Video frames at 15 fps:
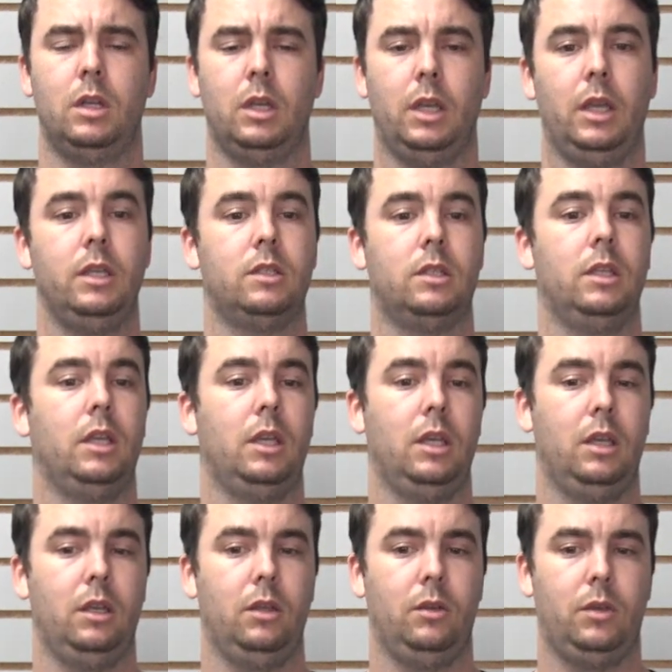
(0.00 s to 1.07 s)

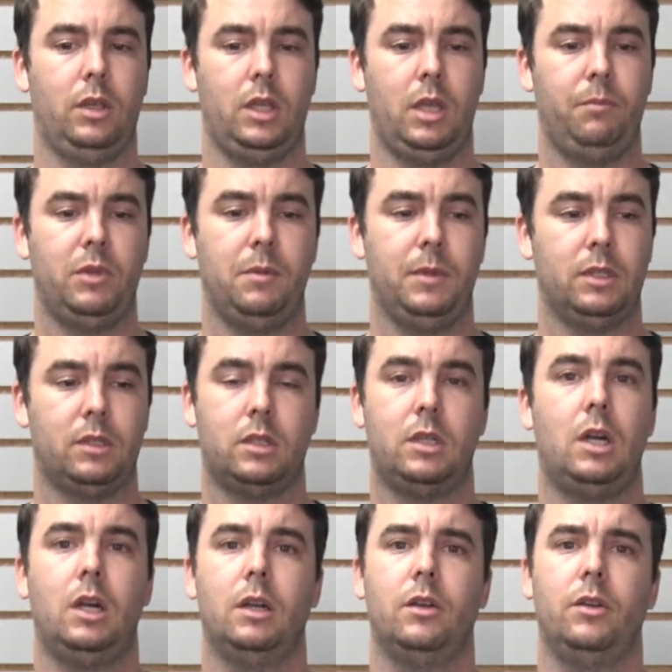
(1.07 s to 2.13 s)
easily keep them in
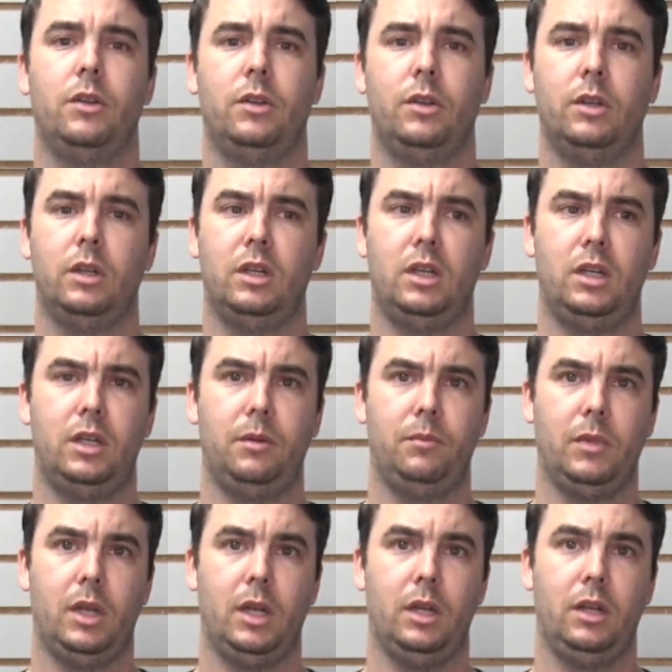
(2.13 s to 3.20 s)
stock.
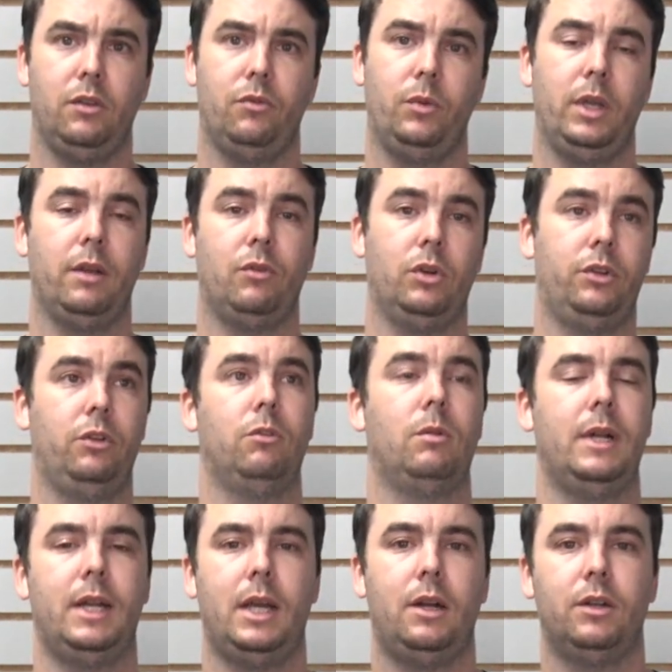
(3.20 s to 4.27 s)
And if we ever do
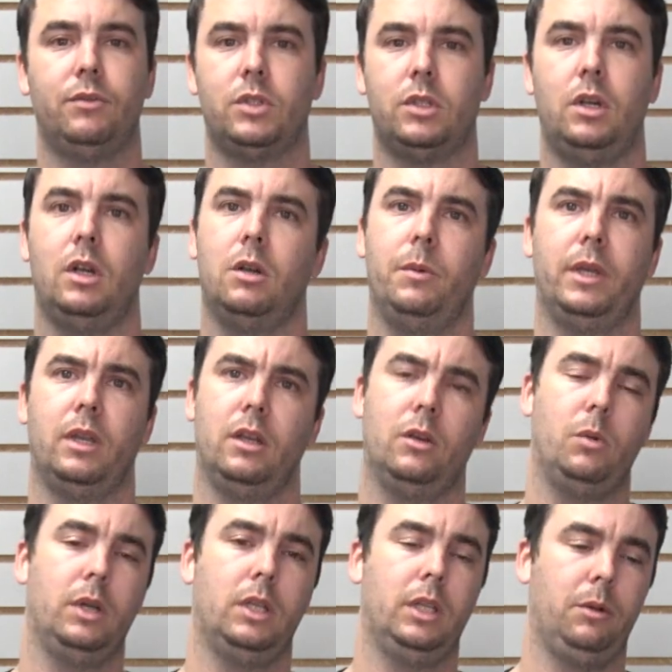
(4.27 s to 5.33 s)
run out of stock, we can
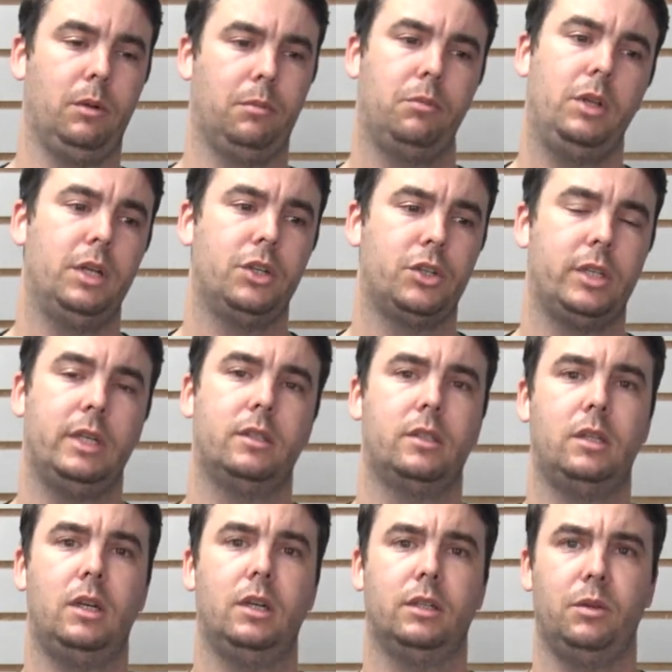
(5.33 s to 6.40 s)
quickly replenish that
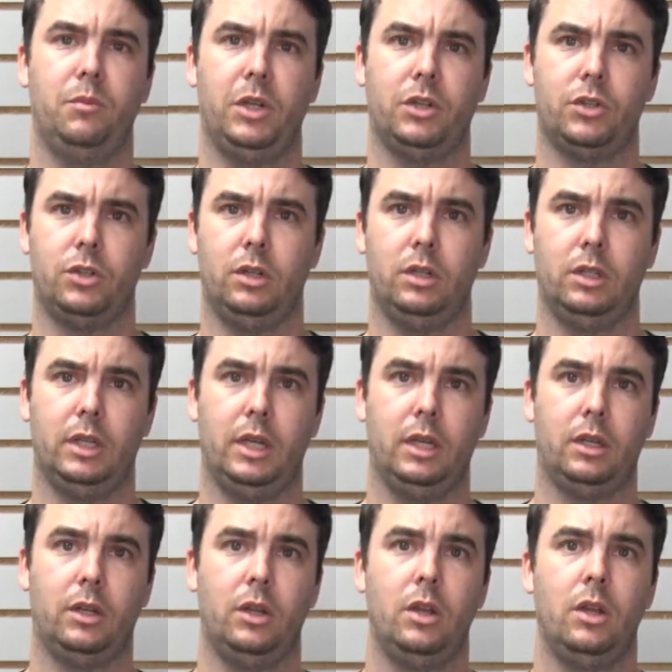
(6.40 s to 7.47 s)
stock to make sure
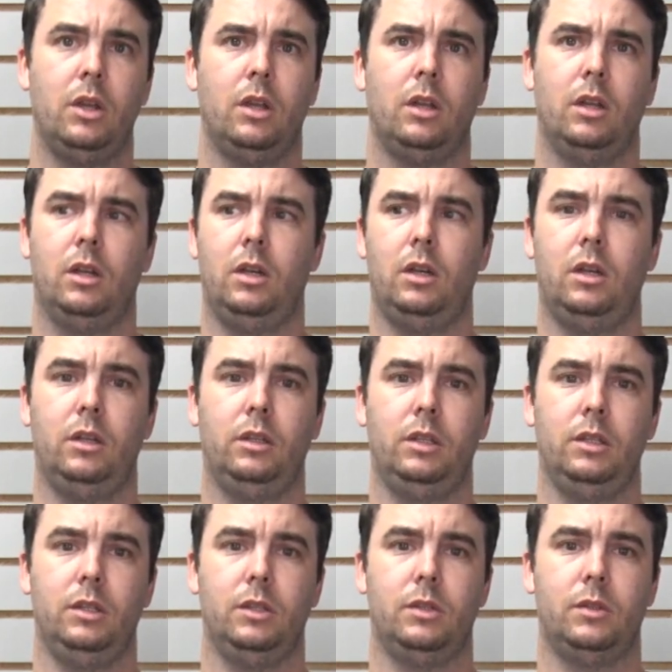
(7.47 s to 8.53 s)
that
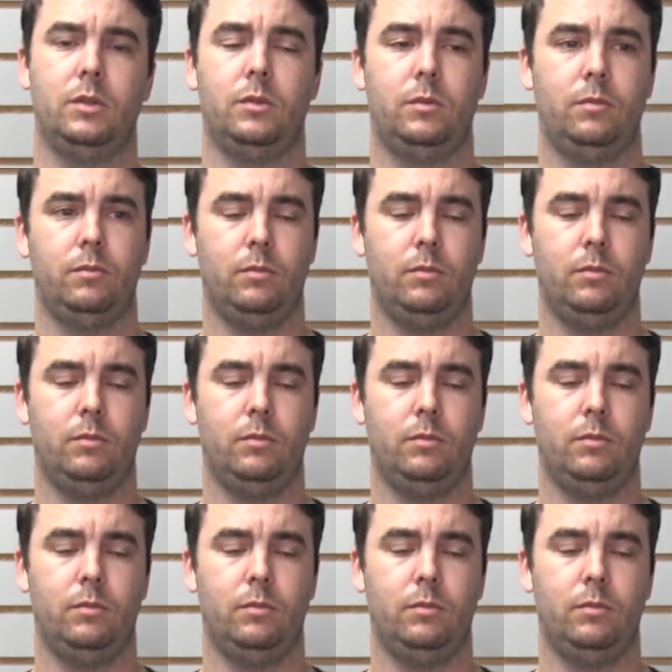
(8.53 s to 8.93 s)
these